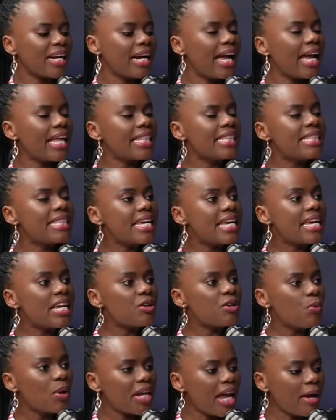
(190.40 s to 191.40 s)
And
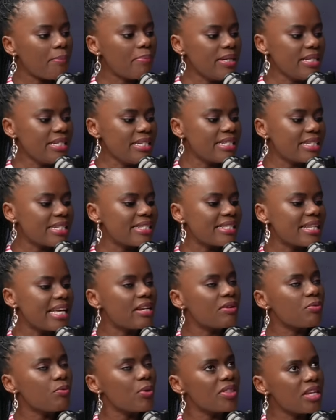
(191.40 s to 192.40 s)
then what happened is
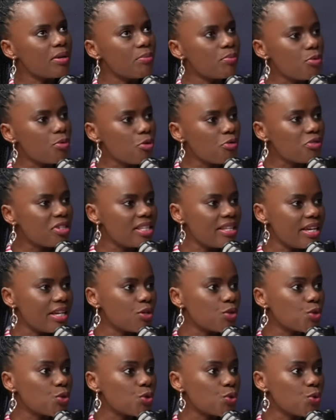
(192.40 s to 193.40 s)
then when they moved then
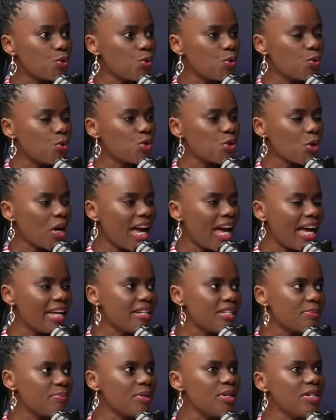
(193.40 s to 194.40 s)
to
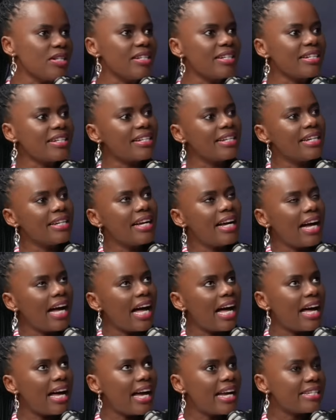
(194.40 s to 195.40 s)
Johannesburg, mm
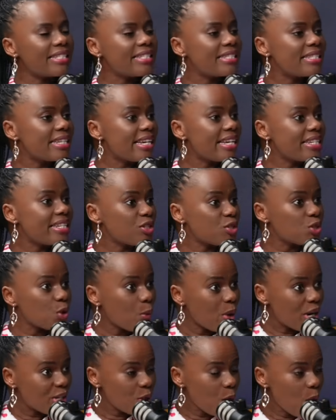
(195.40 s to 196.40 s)
-hmm. I stayed in
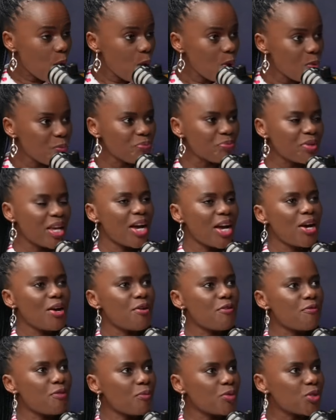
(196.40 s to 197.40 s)
Soweto.
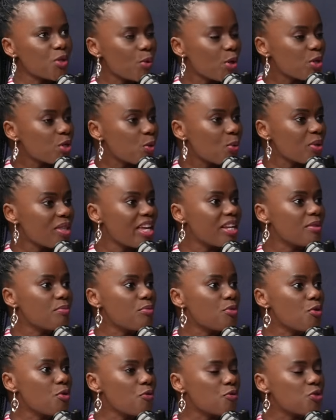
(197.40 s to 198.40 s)
Okay. From Soweto we then
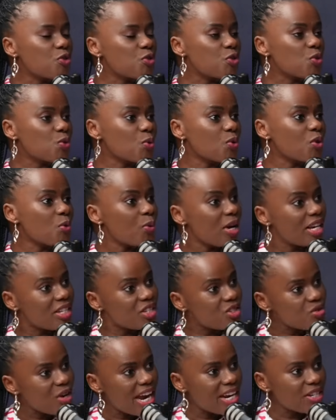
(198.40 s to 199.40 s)
moved to the
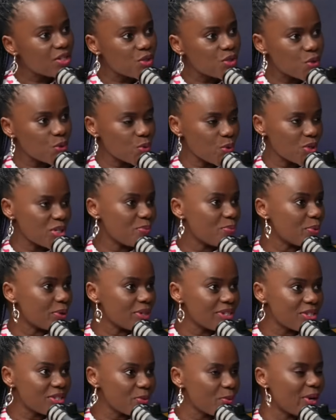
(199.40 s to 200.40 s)
West Rand to
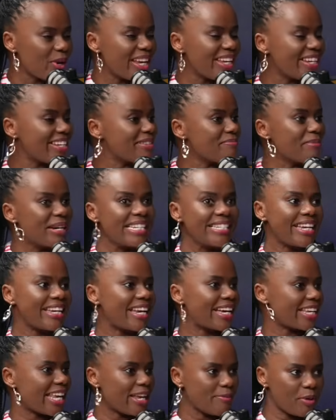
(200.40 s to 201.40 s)
Roodepoort when
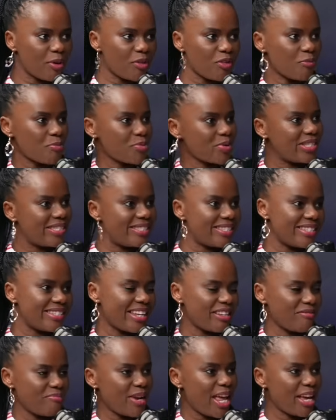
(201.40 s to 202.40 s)
Mandela came out of prison
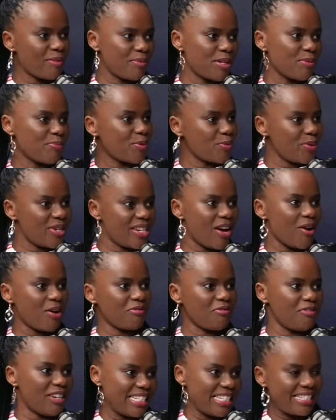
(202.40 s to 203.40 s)
and black people were now
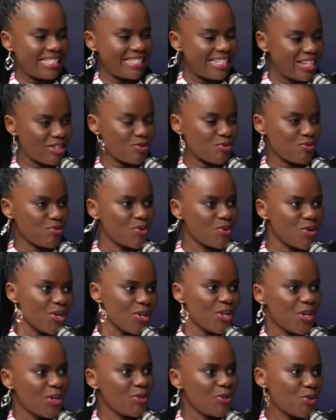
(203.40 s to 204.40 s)
advancing to
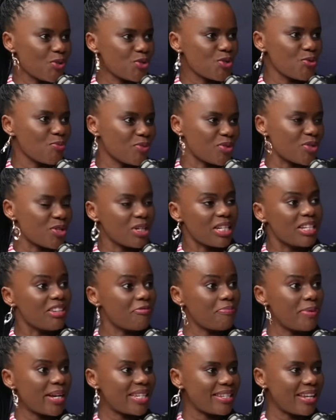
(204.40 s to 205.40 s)
you know to to live
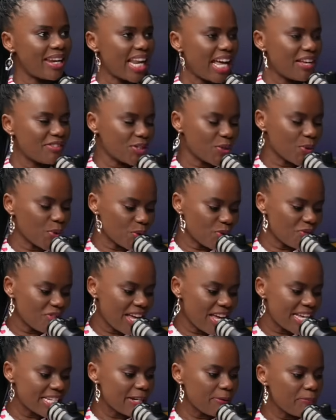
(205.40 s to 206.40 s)
better lives and all of
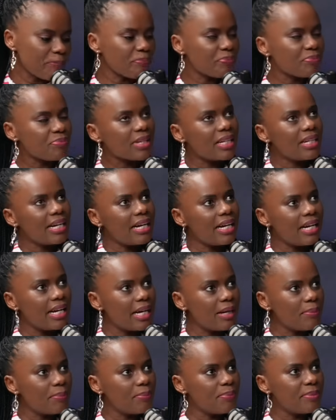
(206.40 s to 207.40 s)
that. Mm.
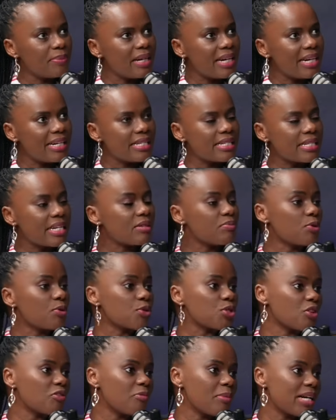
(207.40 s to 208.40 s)
Um, I did
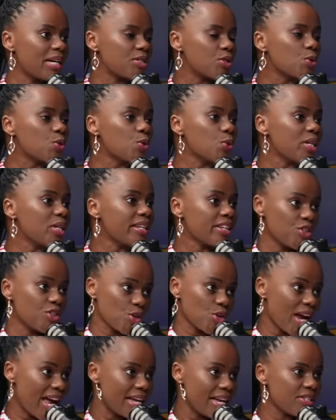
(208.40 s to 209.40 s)
most of my schooling in
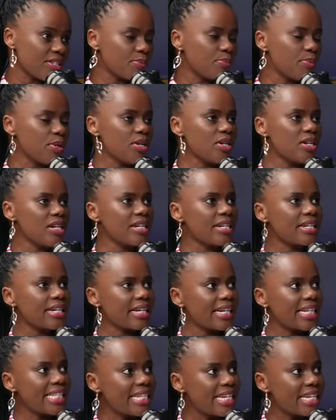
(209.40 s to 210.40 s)
Johannesburg
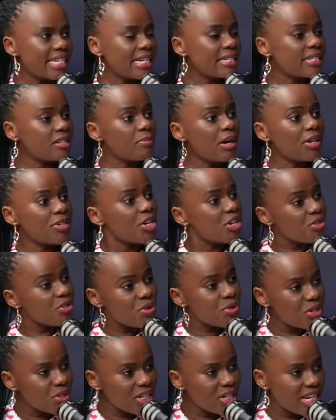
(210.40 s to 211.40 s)
and then I did my
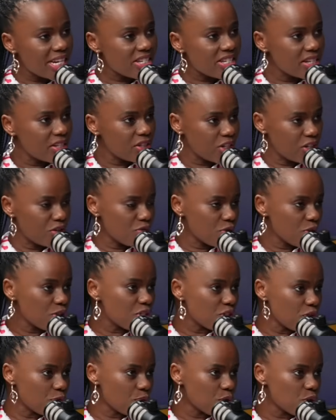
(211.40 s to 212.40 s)
tertiary education at the
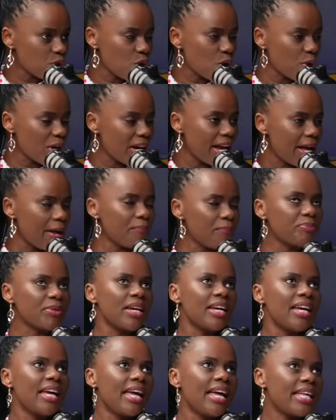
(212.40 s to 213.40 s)
University of Pretoria.
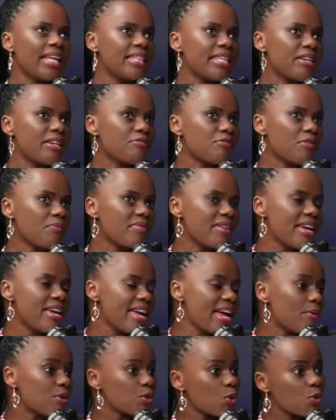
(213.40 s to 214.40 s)
Okay. And then from there
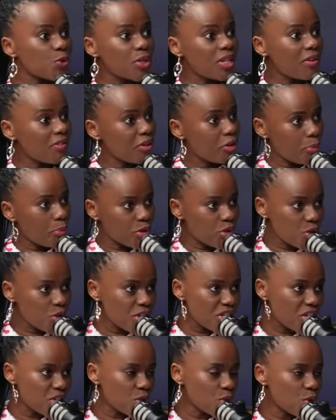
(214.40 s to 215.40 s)
I was also given an
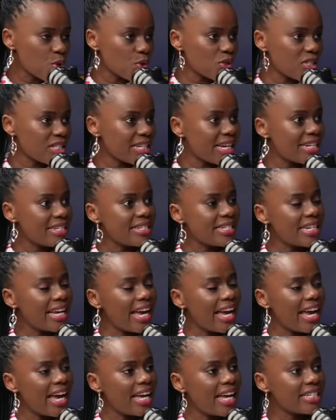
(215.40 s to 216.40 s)
opportunity to go study
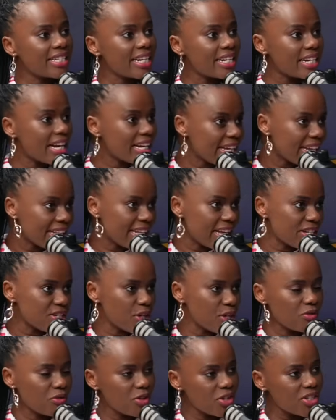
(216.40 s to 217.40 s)
at Clark Atlanta
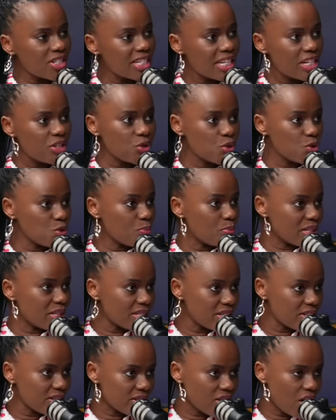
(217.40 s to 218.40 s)
University to do
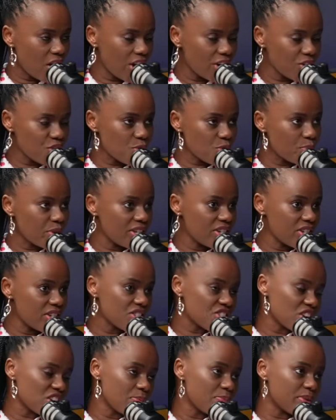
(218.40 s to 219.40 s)
business
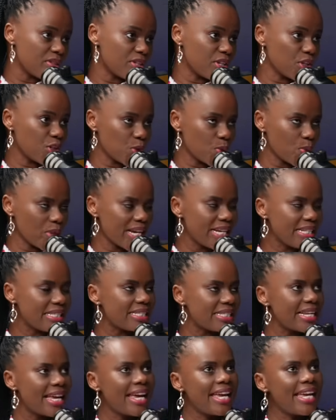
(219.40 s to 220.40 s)
entrepreneurship in the
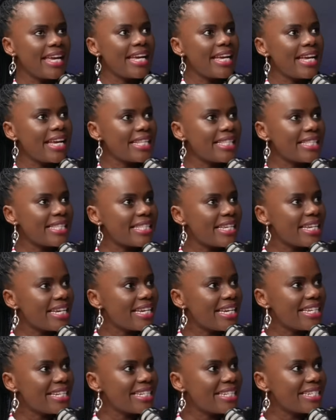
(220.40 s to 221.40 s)
US. Mm. And
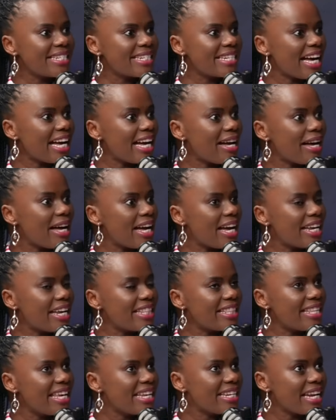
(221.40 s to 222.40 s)
then I
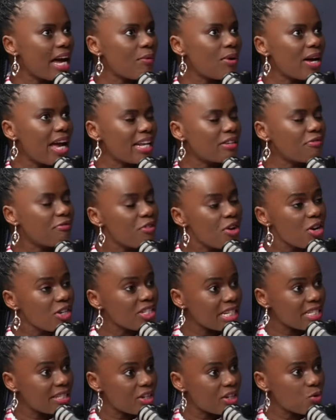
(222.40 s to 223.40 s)
then I, at first
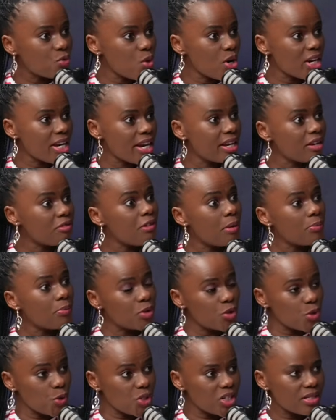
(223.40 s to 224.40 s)
I started working in
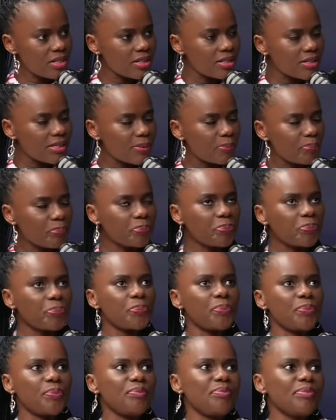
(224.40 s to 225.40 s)
pharmaceuticals. Mm
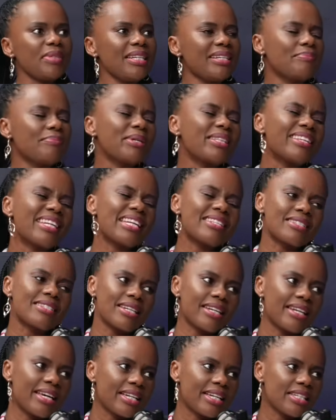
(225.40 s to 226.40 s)
but then I
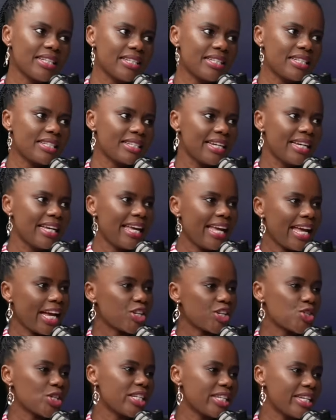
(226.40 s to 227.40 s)
didn't like it.
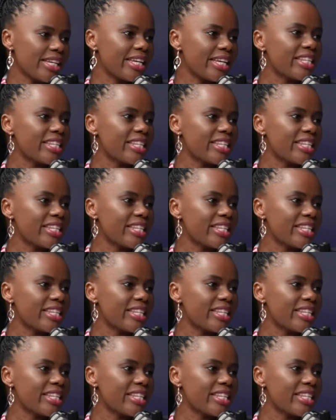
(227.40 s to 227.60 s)
Actually, okay.